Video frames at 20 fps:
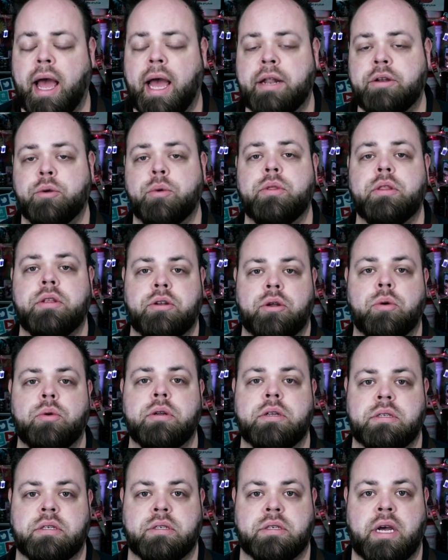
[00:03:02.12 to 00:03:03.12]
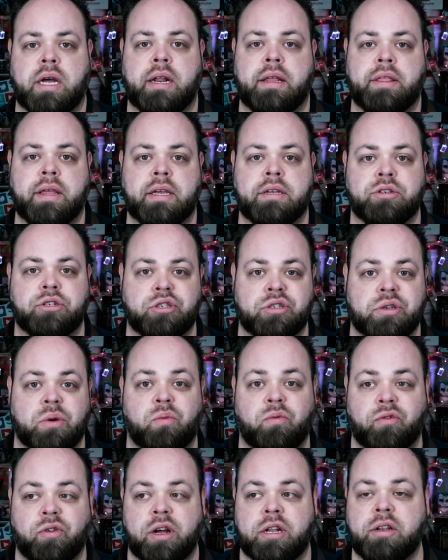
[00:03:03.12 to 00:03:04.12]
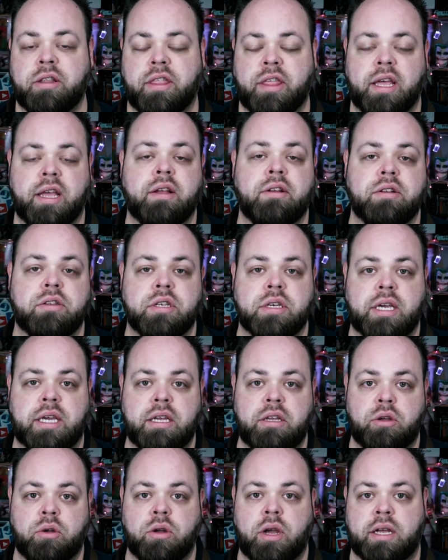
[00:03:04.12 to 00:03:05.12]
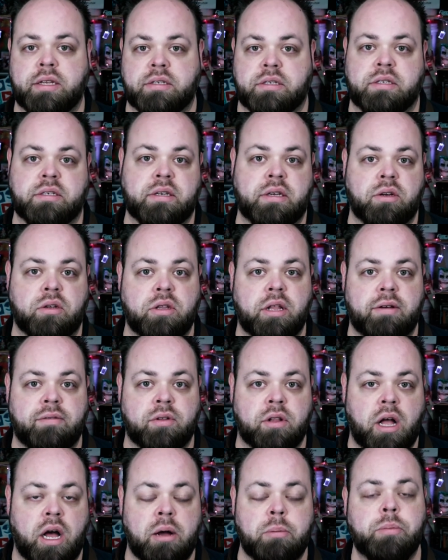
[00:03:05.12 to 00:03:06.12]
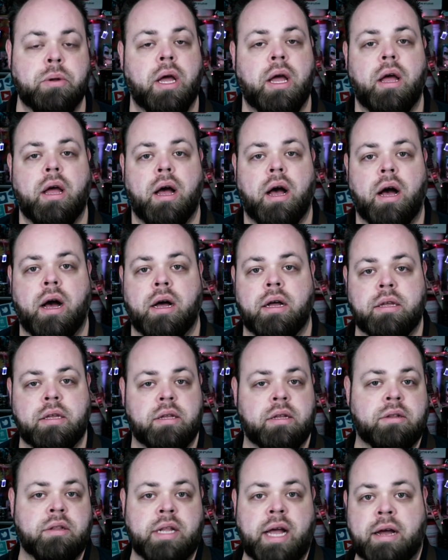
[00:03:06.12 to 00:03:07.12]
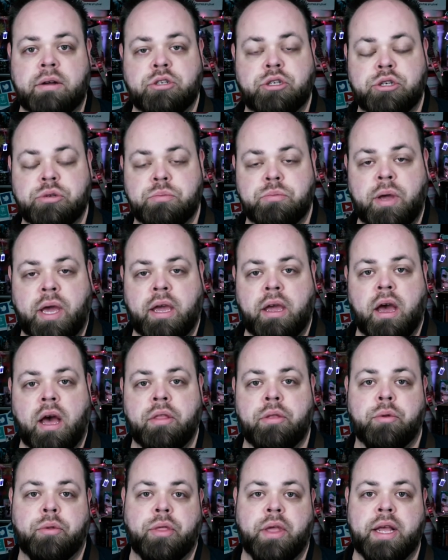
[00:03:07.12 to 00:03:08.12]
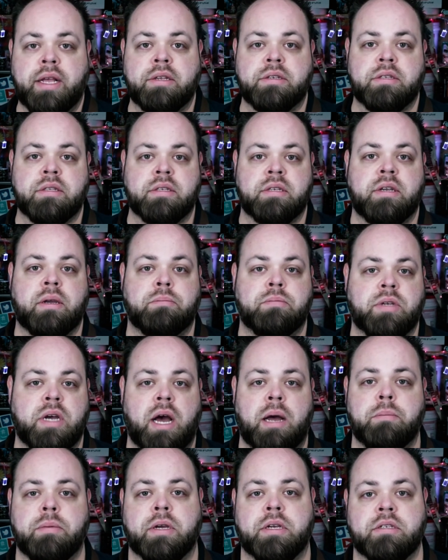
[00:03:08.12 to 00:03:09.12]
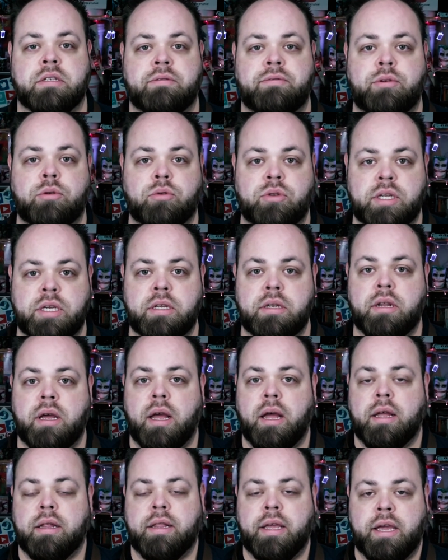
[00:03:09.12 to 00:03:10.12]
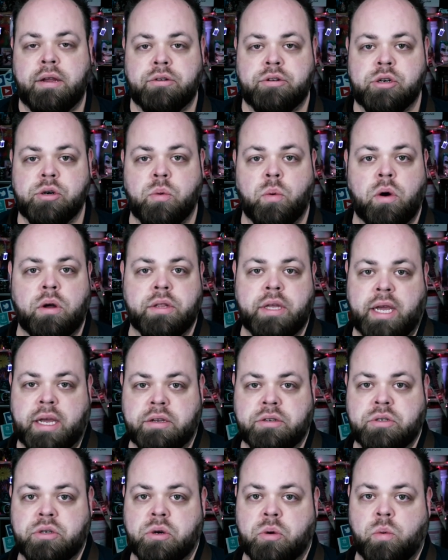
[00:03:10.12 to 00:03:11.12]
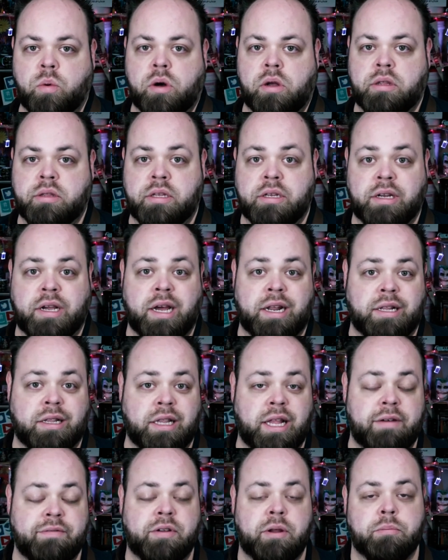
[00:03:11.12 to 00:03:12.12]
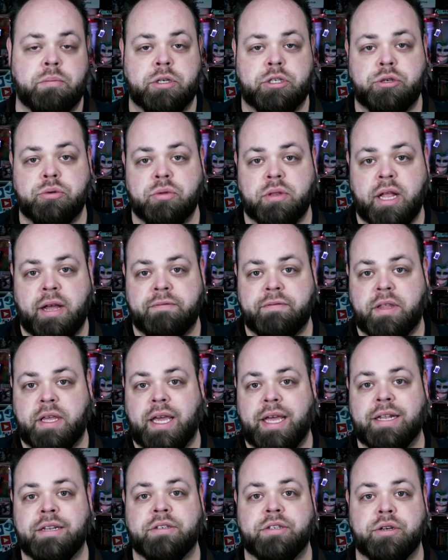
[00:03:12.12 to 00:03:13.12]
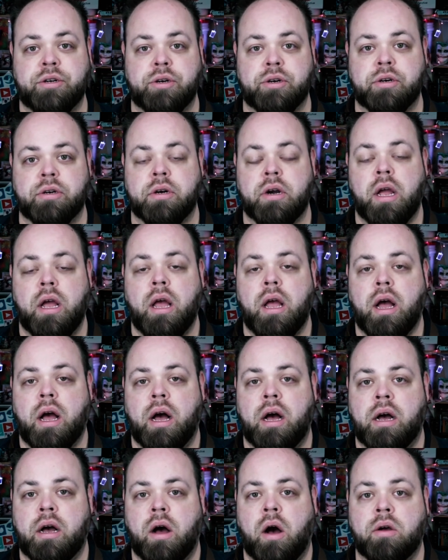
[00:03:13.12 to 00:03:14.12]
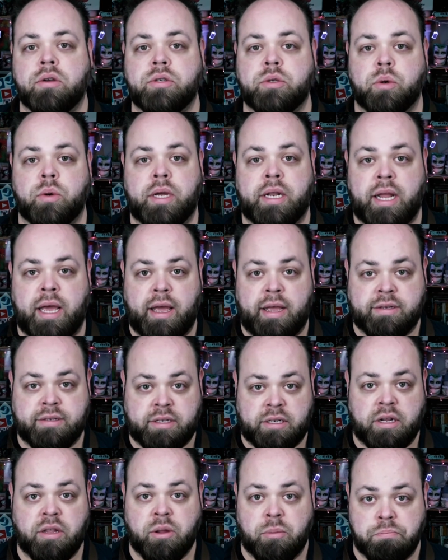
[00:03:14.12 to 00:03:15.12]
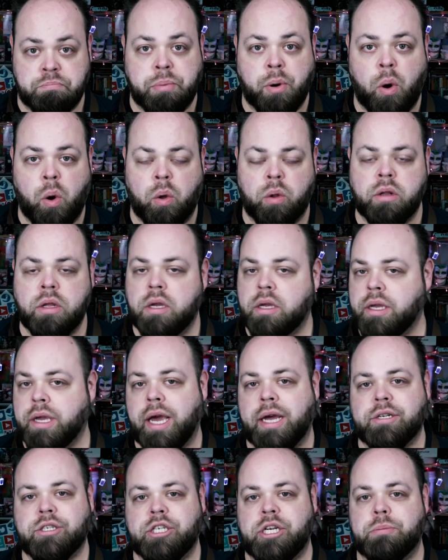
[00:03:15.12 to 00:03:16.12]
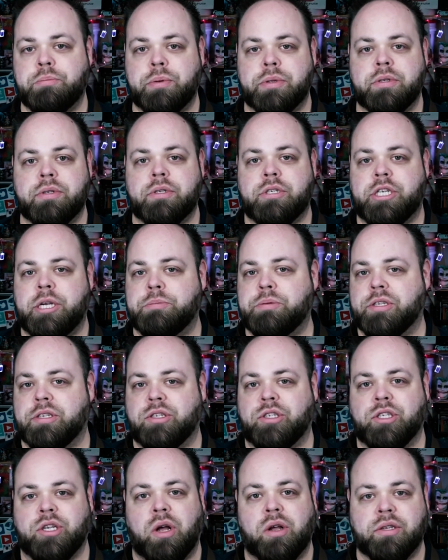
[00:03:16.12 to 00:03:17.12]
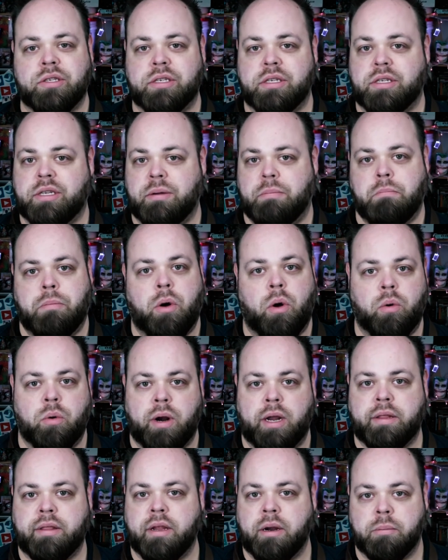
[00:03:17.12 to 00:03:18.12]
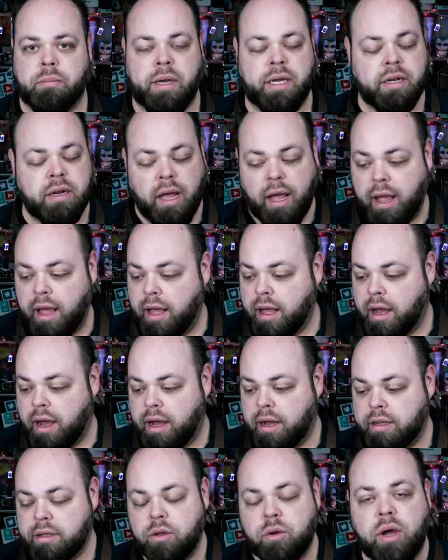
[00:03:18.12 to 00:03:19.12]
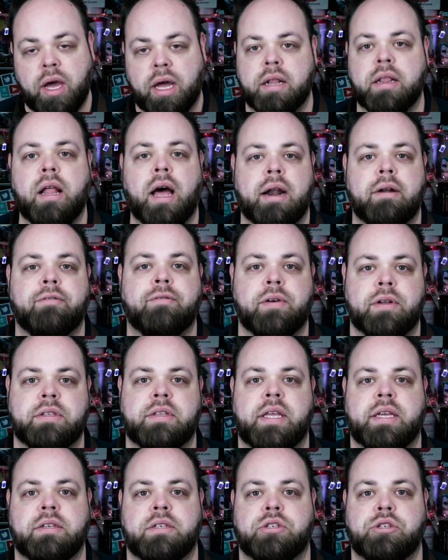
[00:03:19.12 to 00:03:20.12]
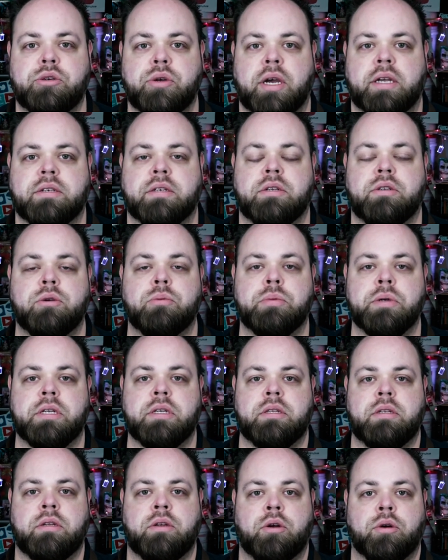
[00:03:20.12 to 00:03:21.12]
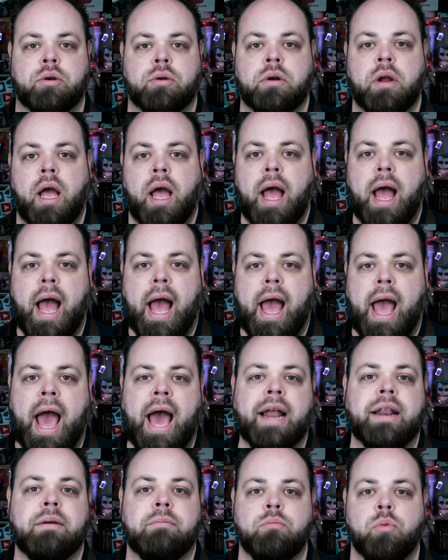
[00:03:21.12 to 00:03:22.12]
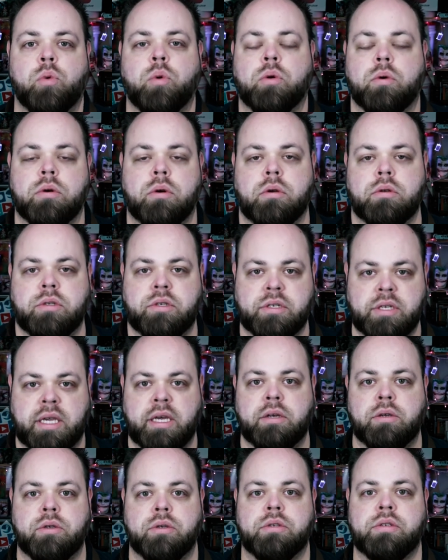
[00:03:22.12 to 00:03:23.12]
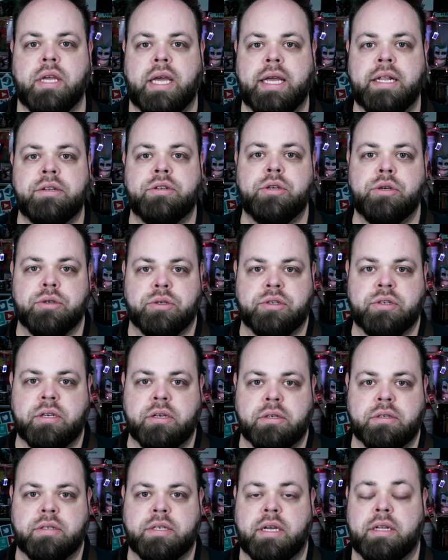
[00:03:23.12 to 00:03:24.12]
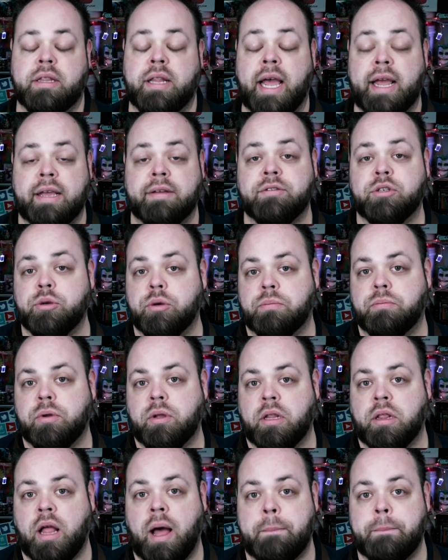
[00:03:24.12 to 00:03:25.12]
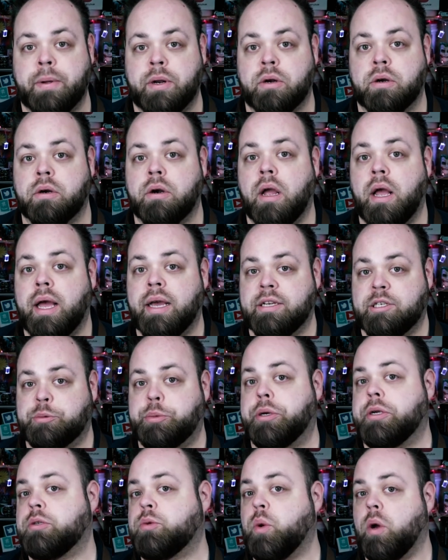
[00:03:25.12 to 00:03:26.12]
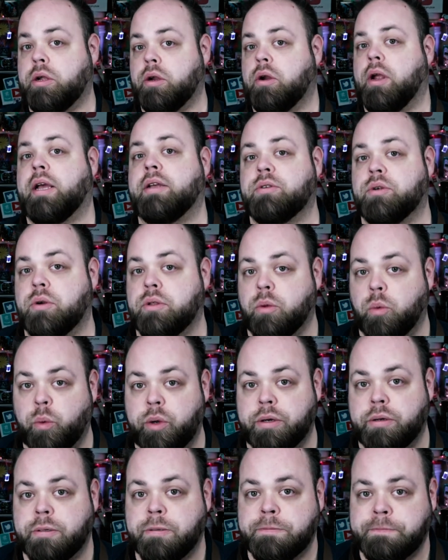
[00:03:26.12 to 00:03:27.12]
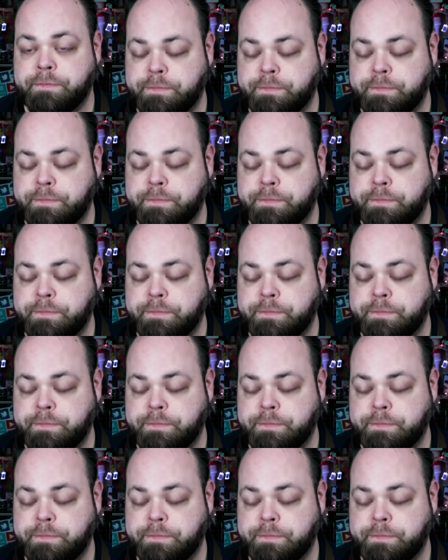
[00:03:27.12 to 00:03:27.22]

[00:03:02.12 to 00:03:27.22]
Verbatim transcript: And doing the donut design, I think is just a fun thing to get you guys' a skill level up. Uh, it allows you to make other things in the same time because if you did the interior wall, the exterior wall, and then kind of left it, but you left the interior uh, also in in it as another bowl. You got a chip and chips and salsa dip bowl right there, man. Uh, you got a lot of fun things that you guys can do, but you're adding more skills into your skill set, and that gives you a, a lot better experience while you guys are on the wheel.